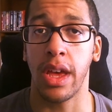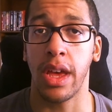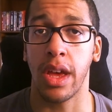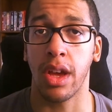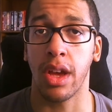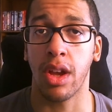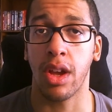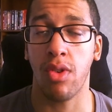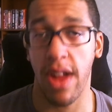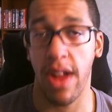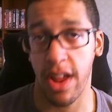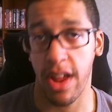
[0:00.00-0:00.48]

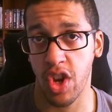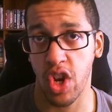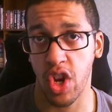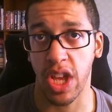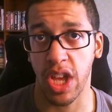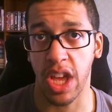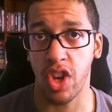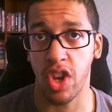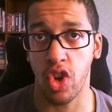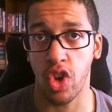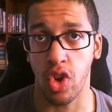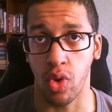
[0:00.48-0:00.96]
crashing
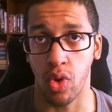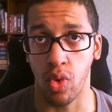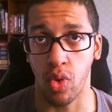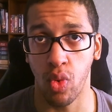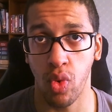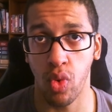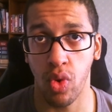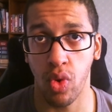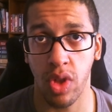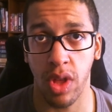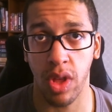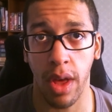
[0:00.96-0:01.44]

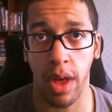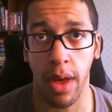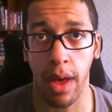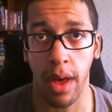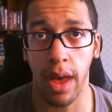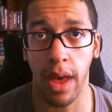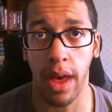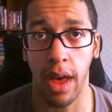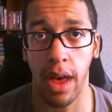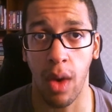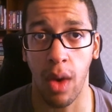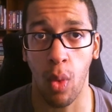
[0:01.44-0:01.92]
issues
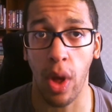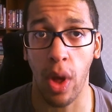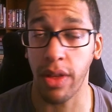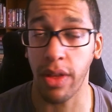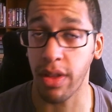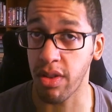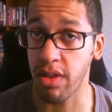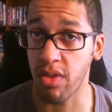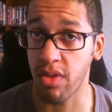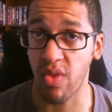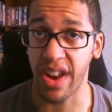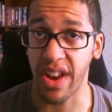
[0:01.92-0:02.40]

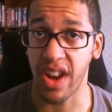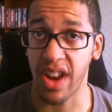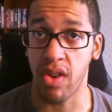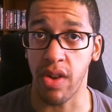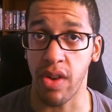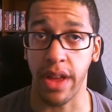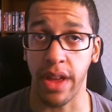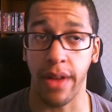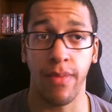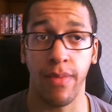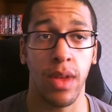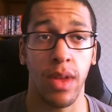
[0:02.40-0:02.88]
whilst it's
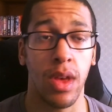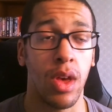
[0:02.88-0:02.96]
rendering.